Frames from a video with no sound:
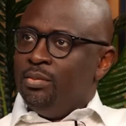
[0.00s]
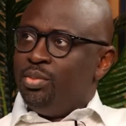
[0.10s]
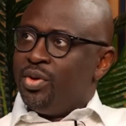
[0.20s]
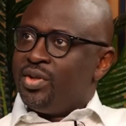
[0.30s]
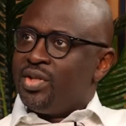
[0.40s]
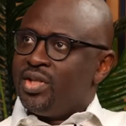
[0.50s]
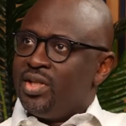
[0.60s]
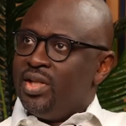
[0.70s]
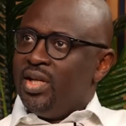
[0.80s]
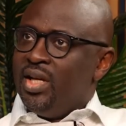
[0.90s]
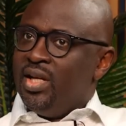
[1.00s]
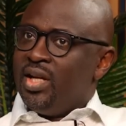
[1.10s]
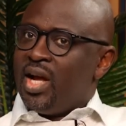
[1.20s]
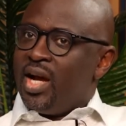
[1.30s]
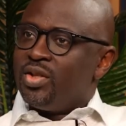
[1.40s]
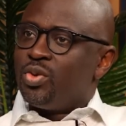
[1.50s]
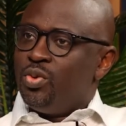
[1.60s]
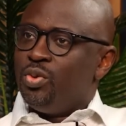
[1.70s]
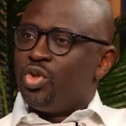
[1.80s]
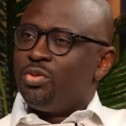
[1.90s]
But in high
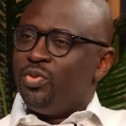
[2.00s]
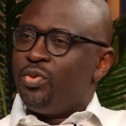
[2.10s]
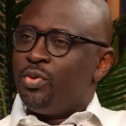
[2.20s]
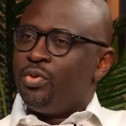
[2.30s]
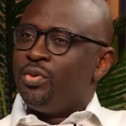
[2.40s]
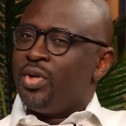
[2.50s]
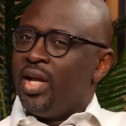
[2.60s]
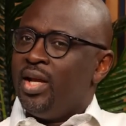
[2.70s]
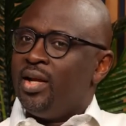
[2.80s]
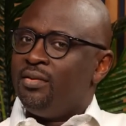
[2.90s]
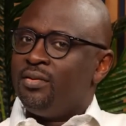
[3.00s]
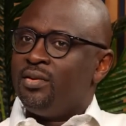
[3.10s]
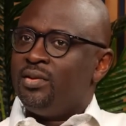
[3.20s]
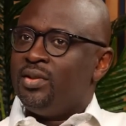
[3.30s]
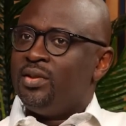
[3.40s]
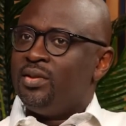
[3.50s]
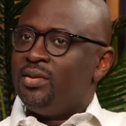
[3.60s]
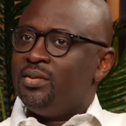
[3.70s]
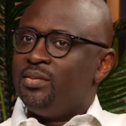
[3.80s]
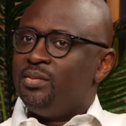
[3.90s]
school, just before I wrote the
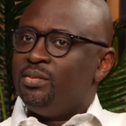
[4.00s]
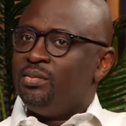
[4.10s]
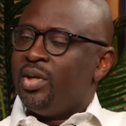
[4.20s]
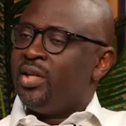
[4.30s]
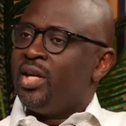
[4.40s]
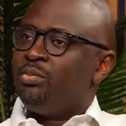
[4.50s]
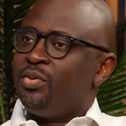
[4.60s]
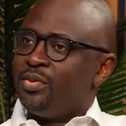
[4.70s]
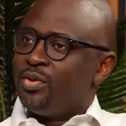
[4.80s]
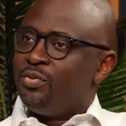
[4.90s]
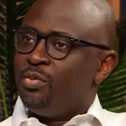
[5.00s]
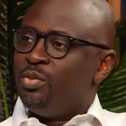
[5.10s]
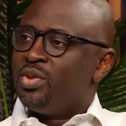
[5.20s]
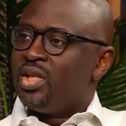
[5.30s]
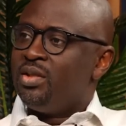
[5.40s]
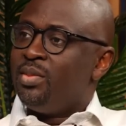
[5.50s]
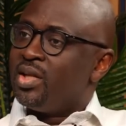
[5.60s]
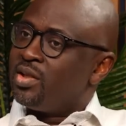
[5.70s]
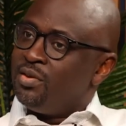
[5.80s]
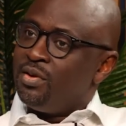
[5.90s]
A-level, my dad, Professor Fomum, sent
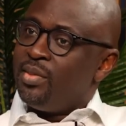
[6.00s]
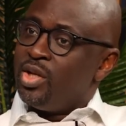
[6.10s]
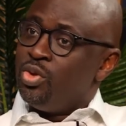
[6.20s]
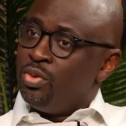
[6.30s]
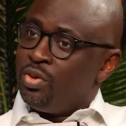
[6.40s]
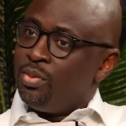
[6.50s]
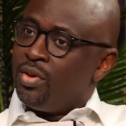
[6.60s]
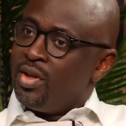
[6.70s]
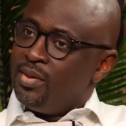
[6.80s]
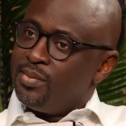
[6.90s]
myself and my junior brother.